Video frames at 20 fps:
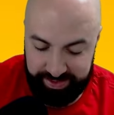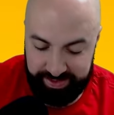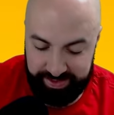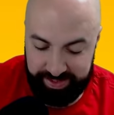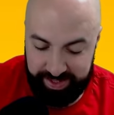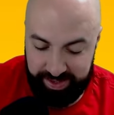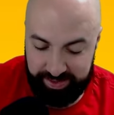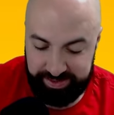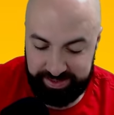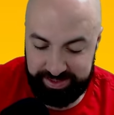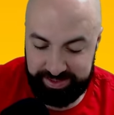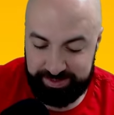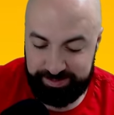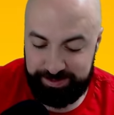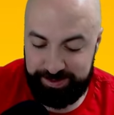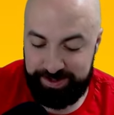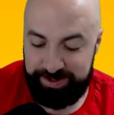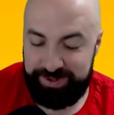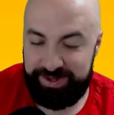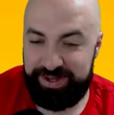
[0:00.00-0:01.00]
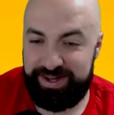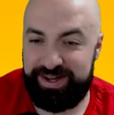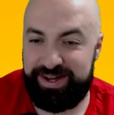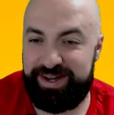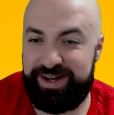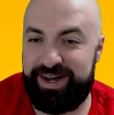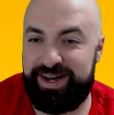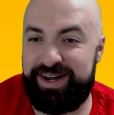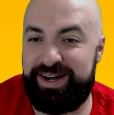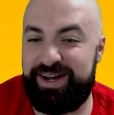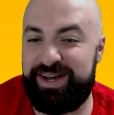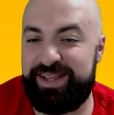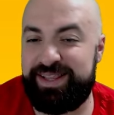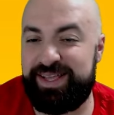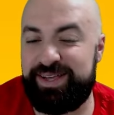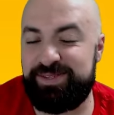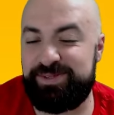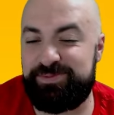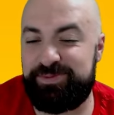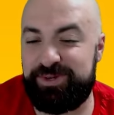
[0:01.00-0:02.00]
That was just pure. That
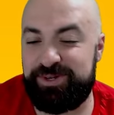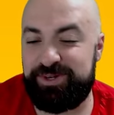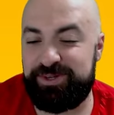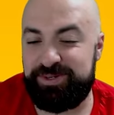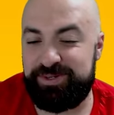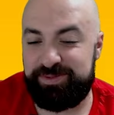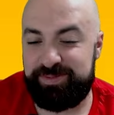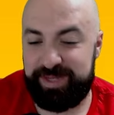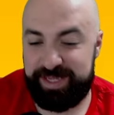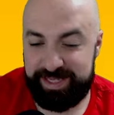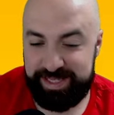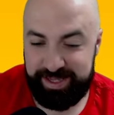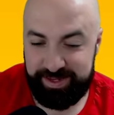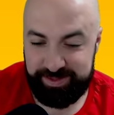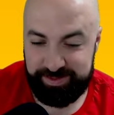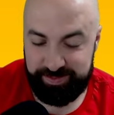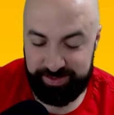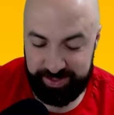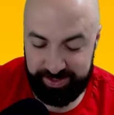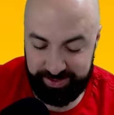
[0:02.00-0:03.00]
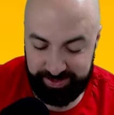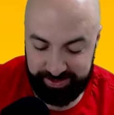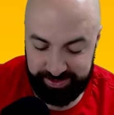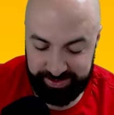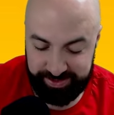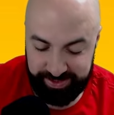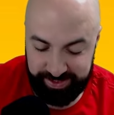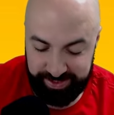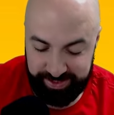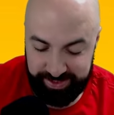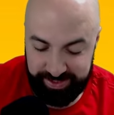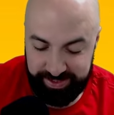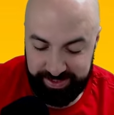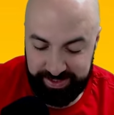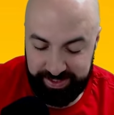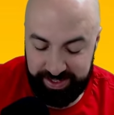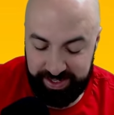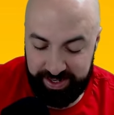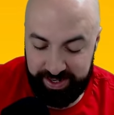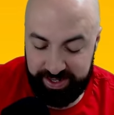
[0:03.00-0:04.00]
was pretty good, man. That was pretty good.
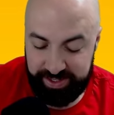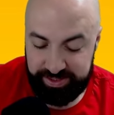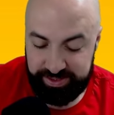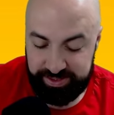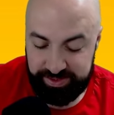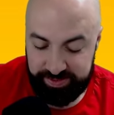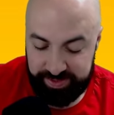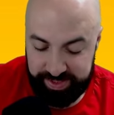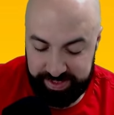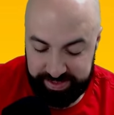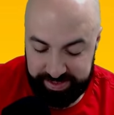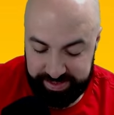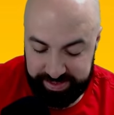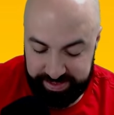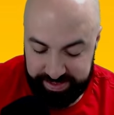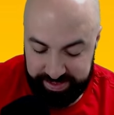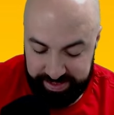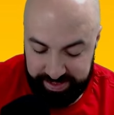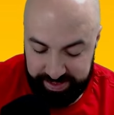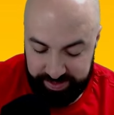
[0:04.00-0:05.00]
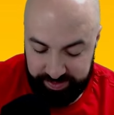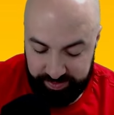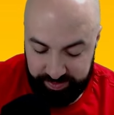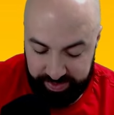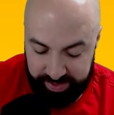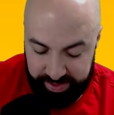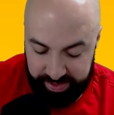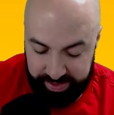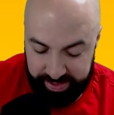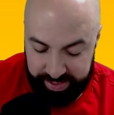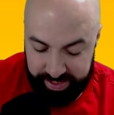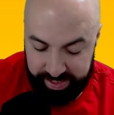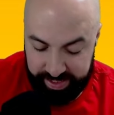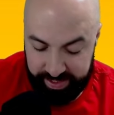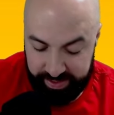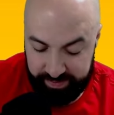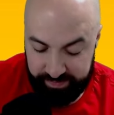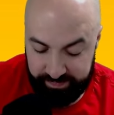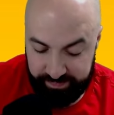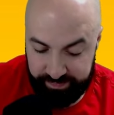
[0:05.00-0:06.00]
All right, these want to see what I
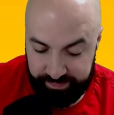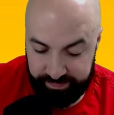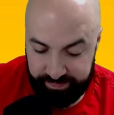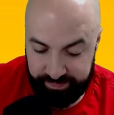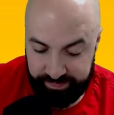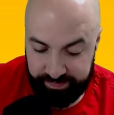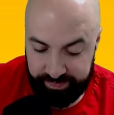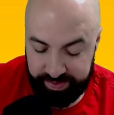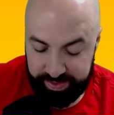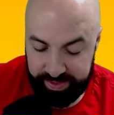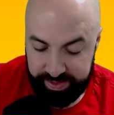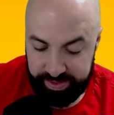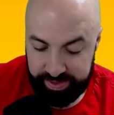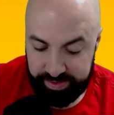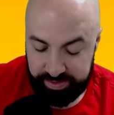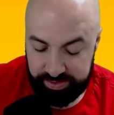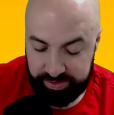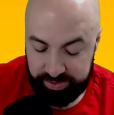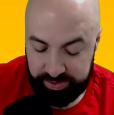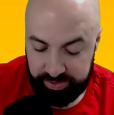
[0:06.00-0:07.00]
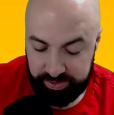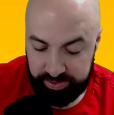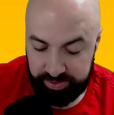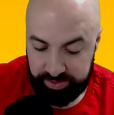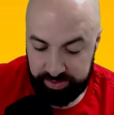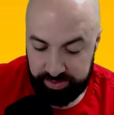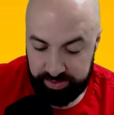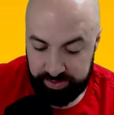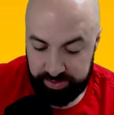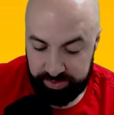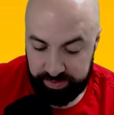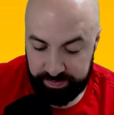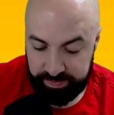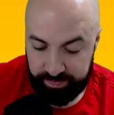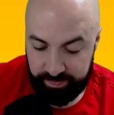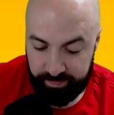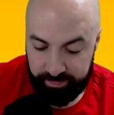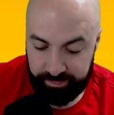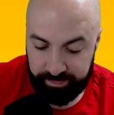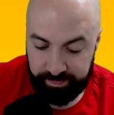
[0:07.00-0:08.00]
have into
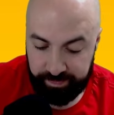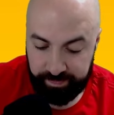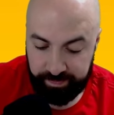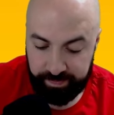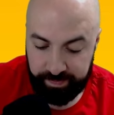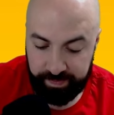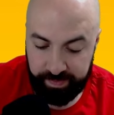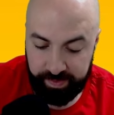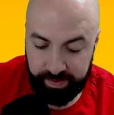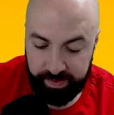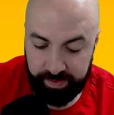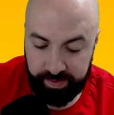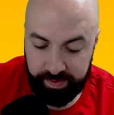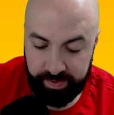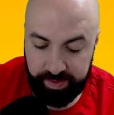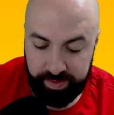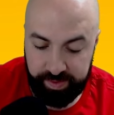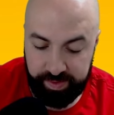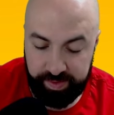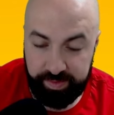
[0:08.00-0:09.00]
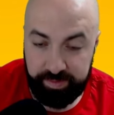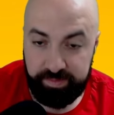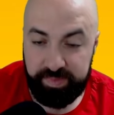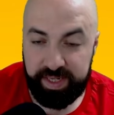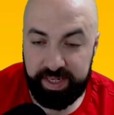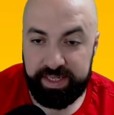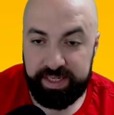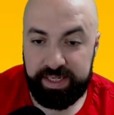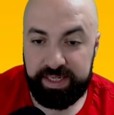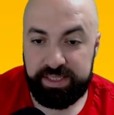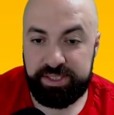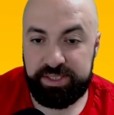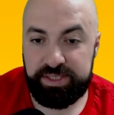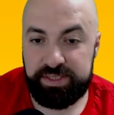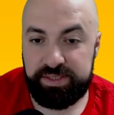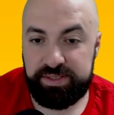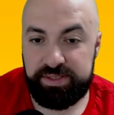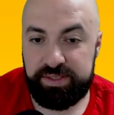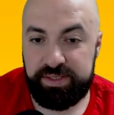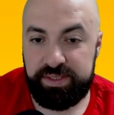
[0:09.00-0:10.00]
my
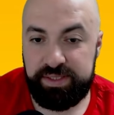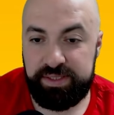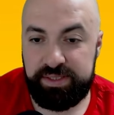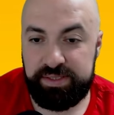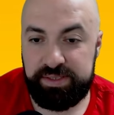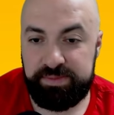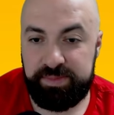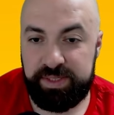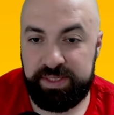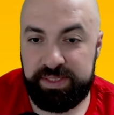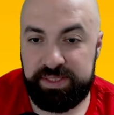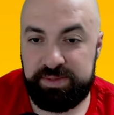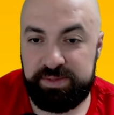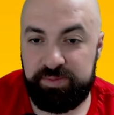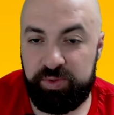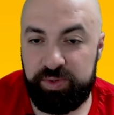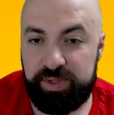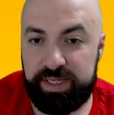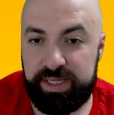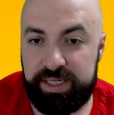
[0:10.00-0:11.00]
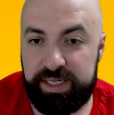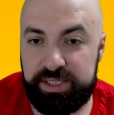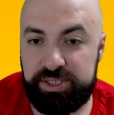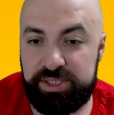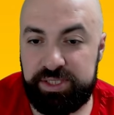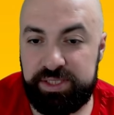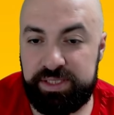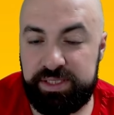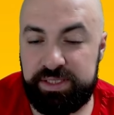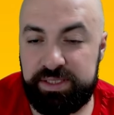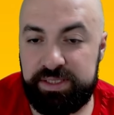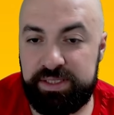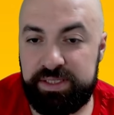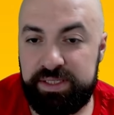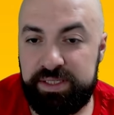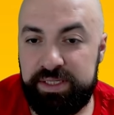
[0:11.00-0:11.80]
collection. So here's my small collection.